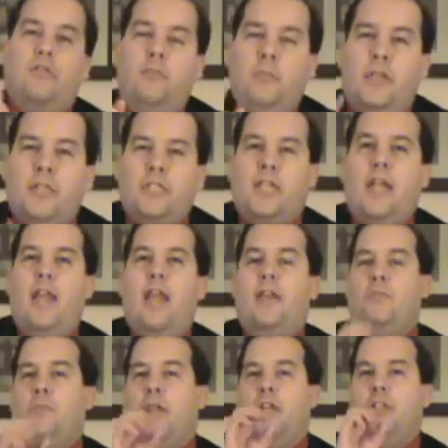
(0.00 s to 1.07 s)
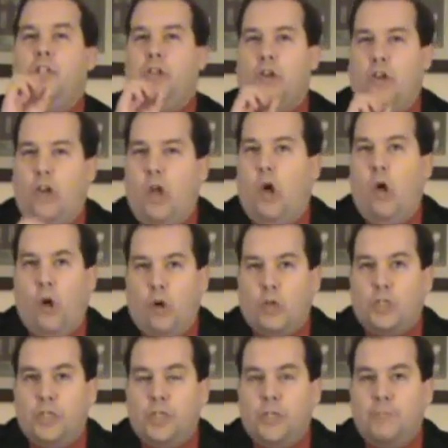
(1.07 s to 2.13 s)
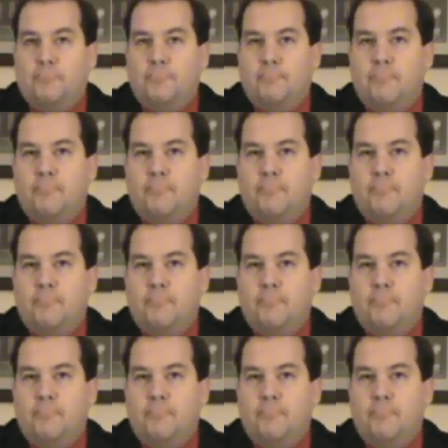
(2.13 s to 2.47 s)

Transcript: to be saved means you're lost.